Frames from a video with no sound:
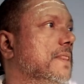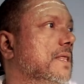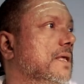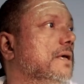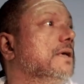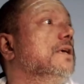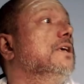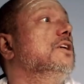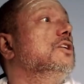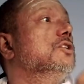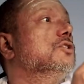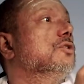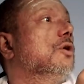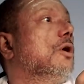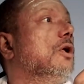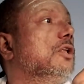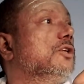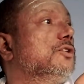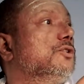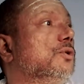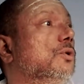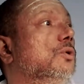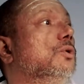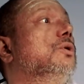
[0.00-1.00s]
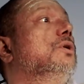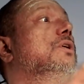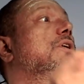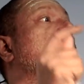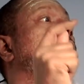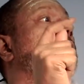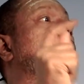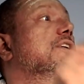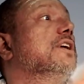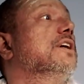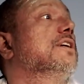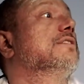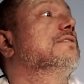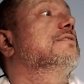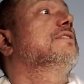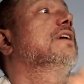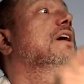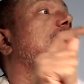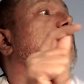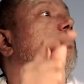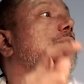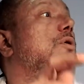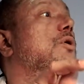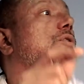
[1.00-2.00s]
He is also karta
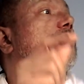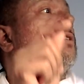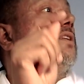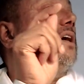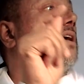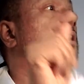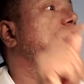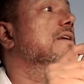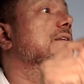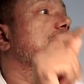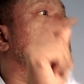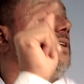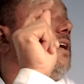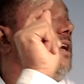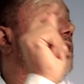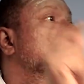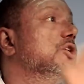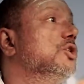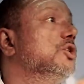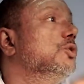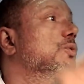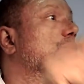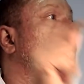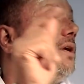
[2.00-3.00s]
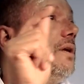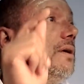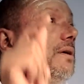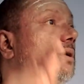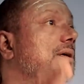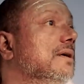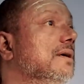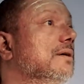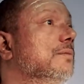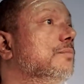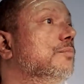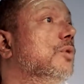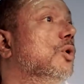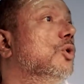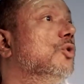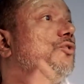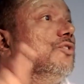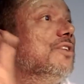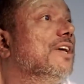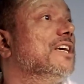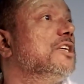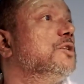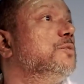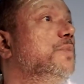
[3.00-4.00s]
and bhokta. Karta, doer; bhokta,
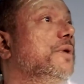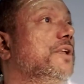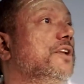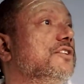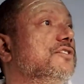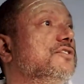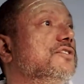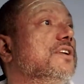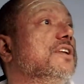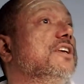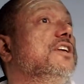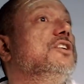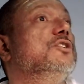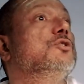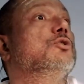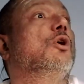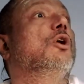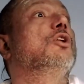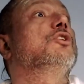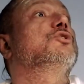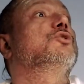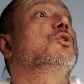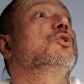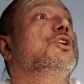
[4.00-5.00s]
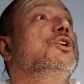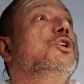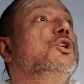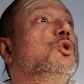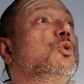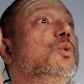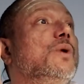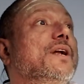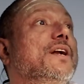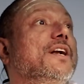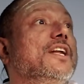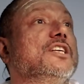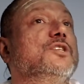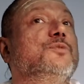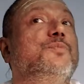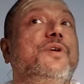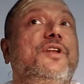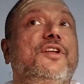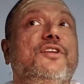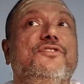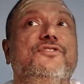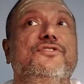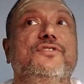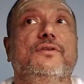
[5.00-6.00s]
experiencer. He is also the doer and
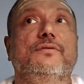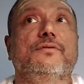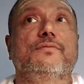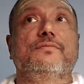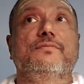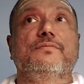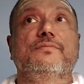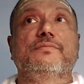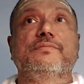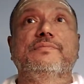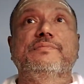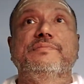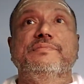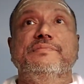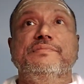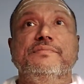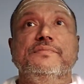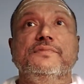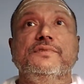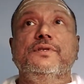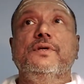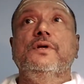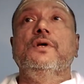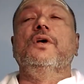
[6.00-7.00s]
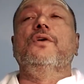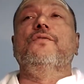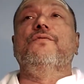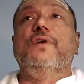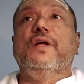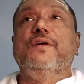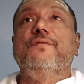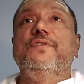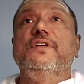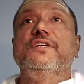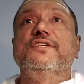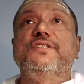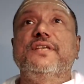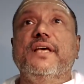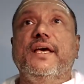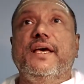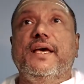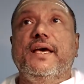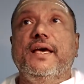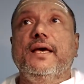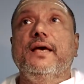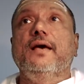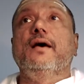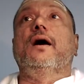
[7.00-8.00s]
experiencer. When we
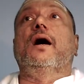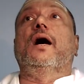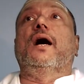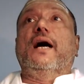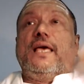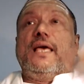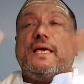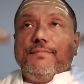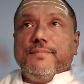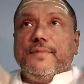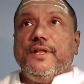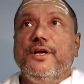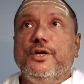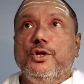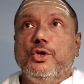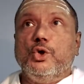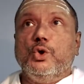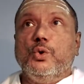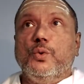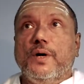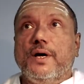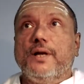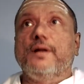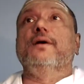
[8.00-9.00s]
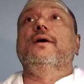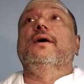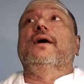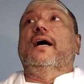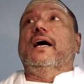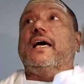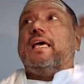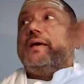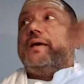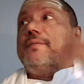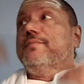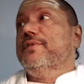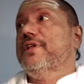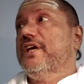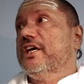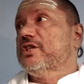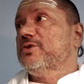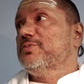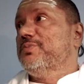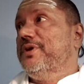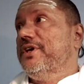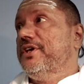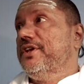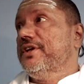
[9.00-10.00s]
say I am the doer, I am the
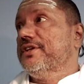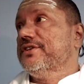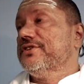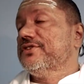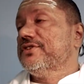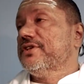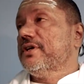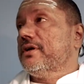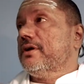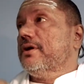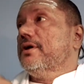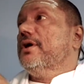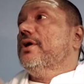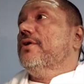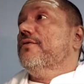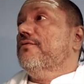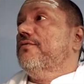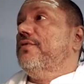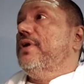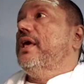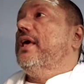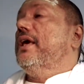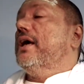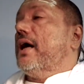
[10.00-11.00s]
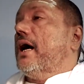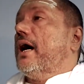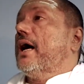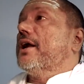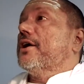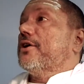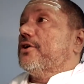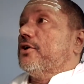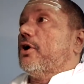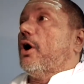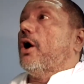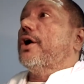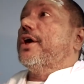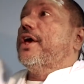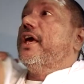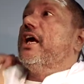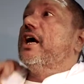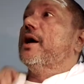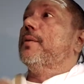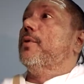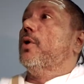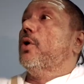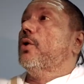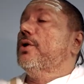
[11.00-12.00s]
experiencer, we are talking
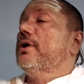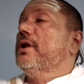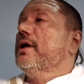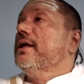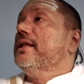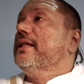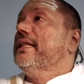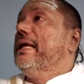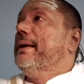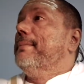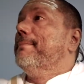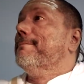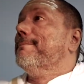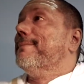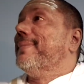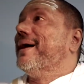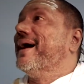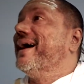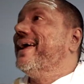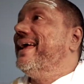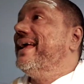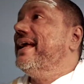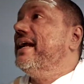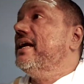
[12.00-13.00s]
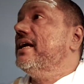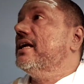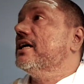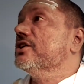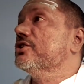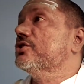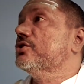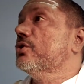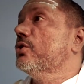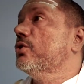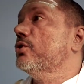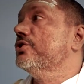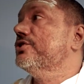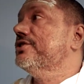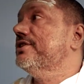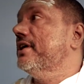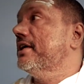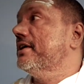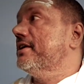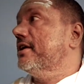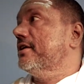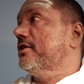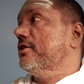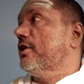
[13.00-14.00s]
about the mind
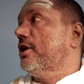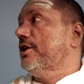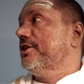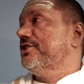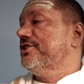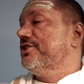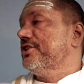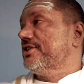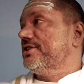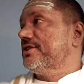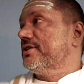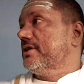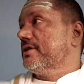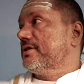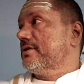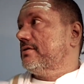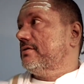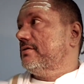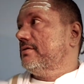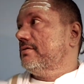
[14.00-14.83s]
associated consciousness.